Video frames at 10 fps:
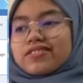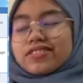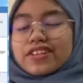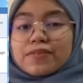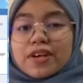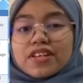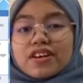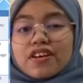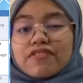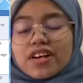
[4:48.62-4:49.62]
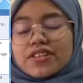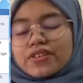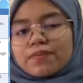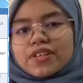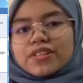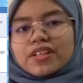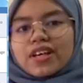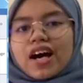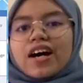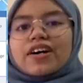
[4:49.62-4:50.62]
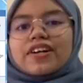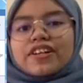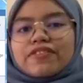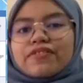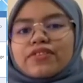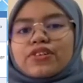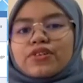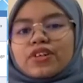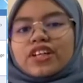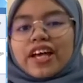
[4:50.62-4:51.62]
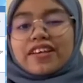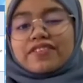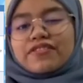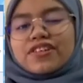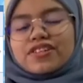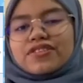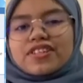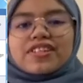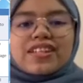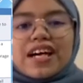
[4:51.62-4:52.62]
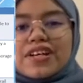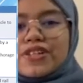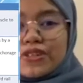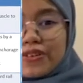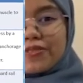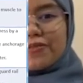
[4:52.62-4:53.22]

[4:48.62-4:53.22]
The remaining of SOPs you can refer to the slide shown.